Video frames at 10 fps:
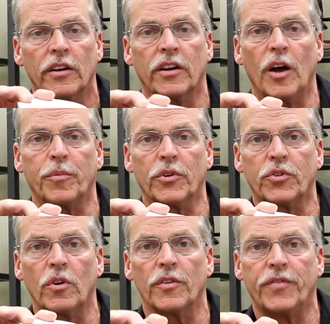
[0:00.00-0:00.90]
help
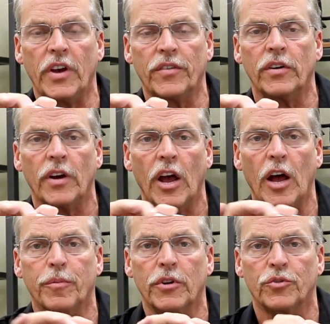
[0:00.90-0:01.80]
control the fever,
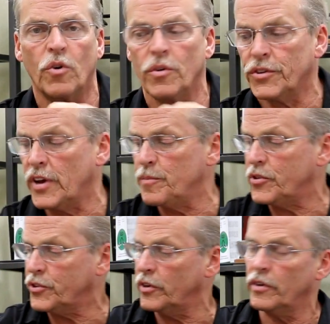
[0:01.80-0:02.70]
help control the
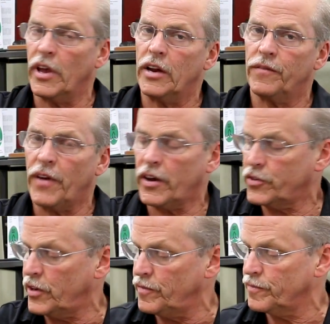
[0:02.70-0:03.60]
temperature and
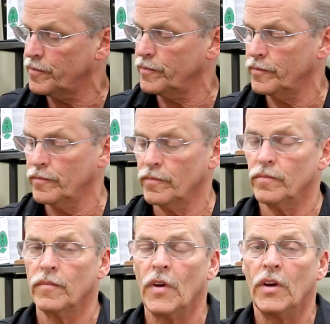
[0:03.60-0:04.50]
infection.
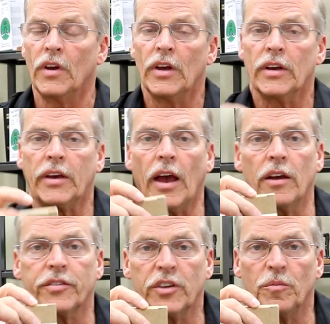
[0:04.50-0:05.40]

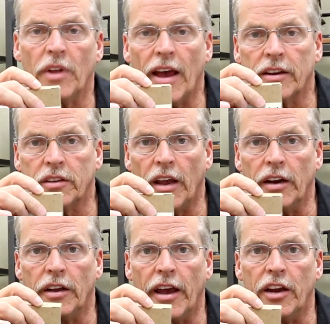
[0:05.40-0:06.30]
Calcium
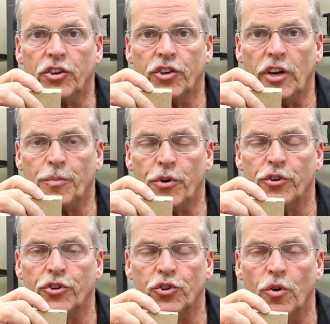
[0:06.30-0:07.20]
lactate, a
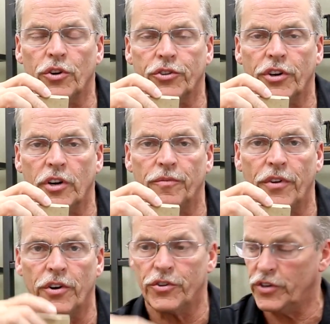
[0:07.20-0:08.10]
cheaper short-term
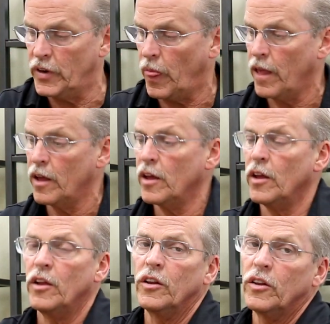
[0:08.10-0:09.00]
version.
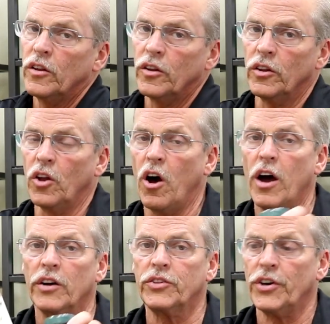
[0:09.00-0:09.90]

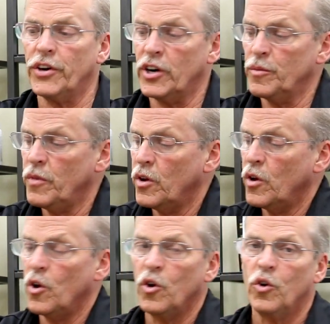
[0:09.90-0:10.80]
Long-term,
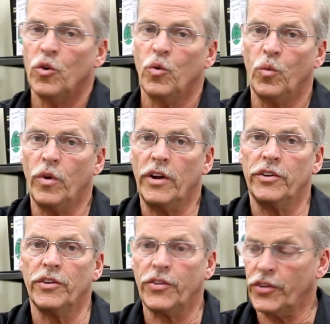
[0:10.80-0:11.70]
when
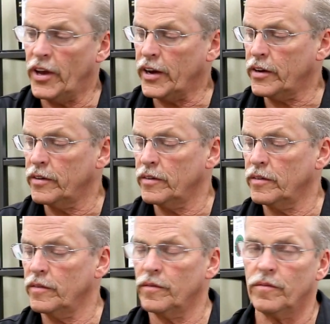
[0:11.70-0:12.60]
you're sick,
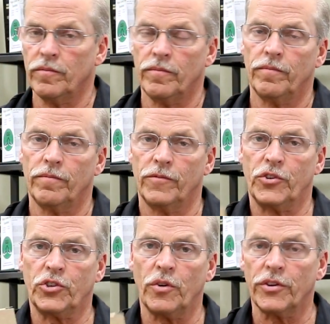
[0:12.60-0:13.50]

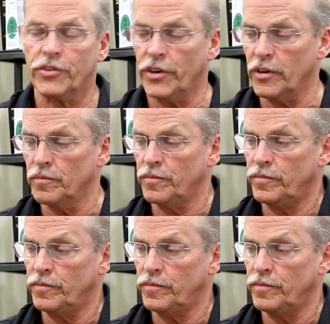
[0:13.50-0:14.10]
short-term.